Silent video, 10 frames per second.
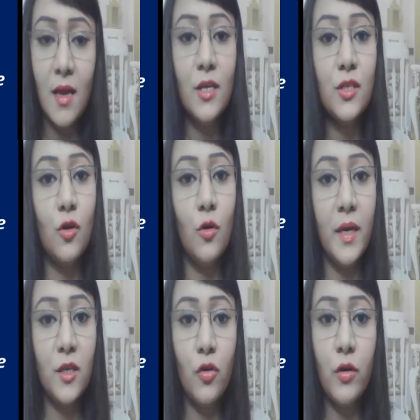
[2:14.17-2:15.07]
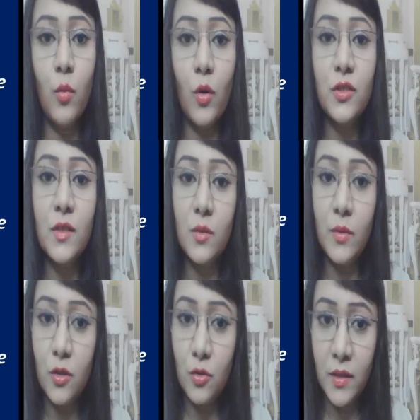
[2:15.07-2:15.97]
So make sure you watch this
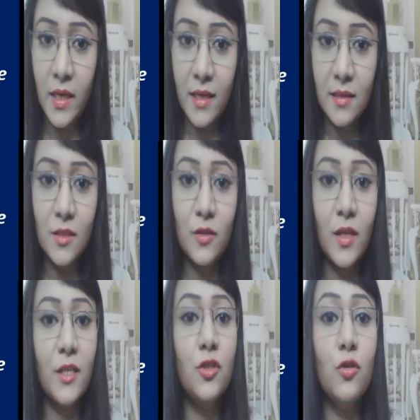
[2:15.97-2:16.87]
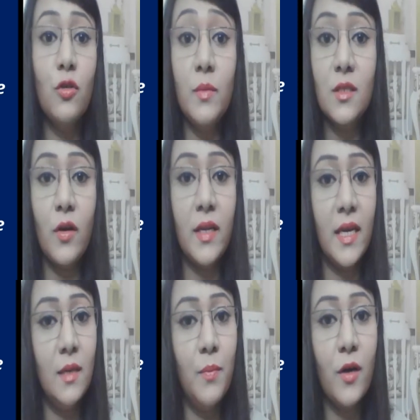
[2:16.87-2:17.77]
video to the end so that you don't miss on
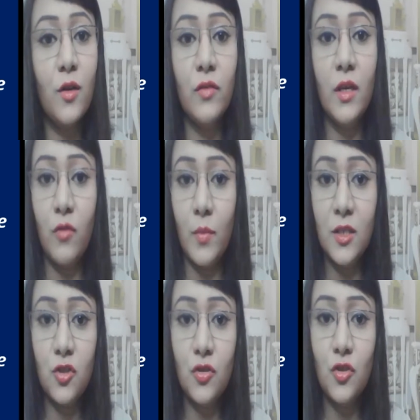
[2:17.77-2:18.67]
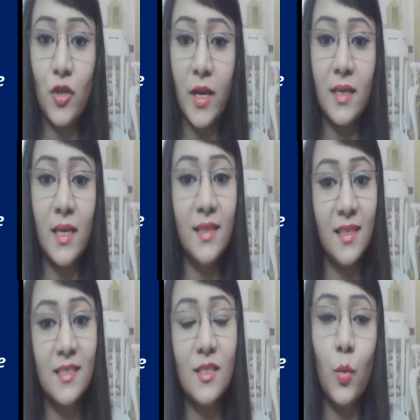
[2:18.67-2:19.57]
any part of the information shared in
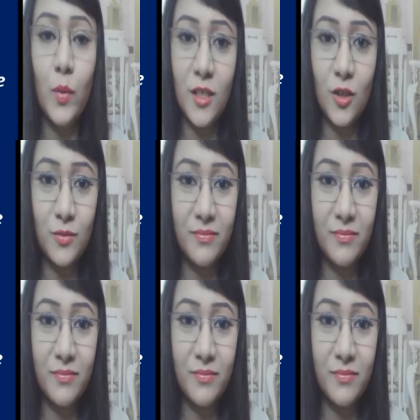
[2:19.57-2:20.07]
this video.